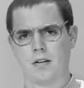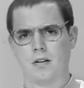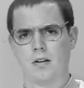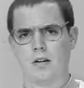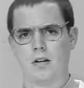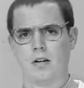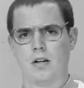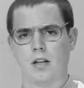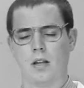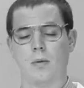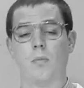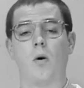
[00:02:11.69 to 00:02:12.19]

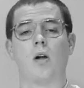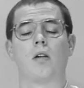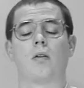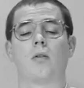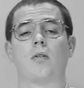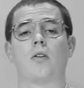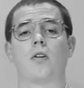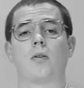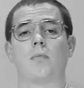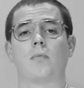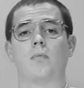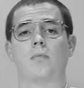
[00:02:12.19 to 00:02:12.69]
The
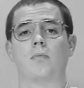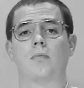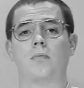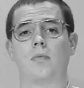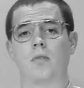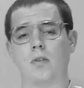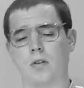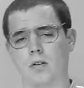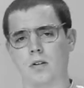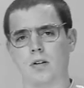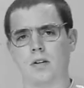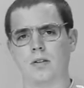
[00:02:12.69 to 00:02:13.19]
Mongoloid people,
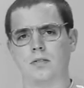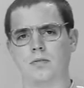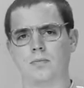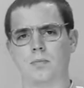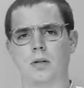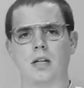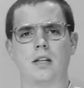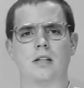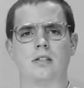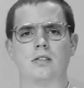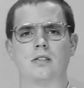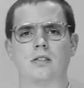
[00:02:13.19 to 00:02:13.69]

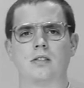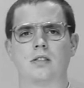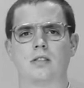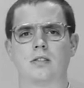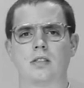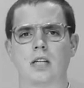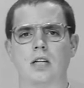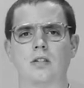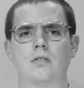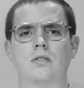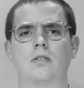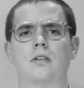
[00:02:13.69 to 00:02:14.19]
located
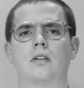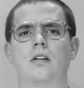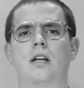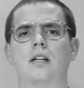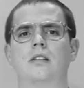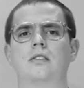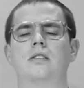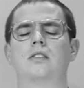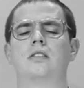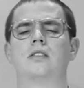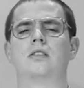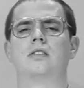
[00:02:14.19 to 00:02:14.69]
primarily in
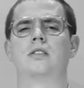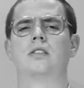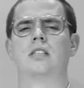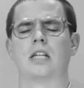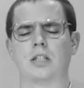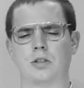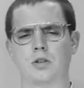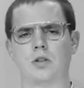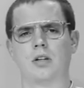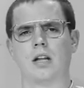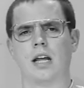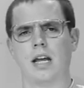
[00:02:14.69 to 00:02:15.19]
Southeast
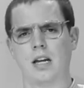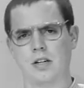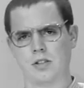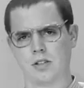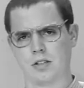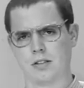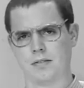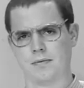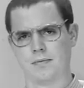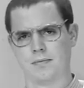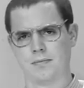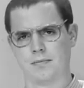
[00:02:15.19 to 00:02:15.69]
and
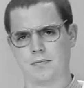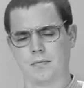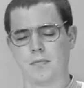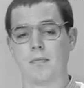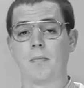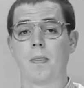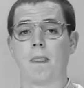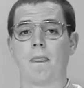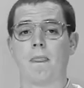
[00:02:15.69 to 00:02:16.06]
Central Asia.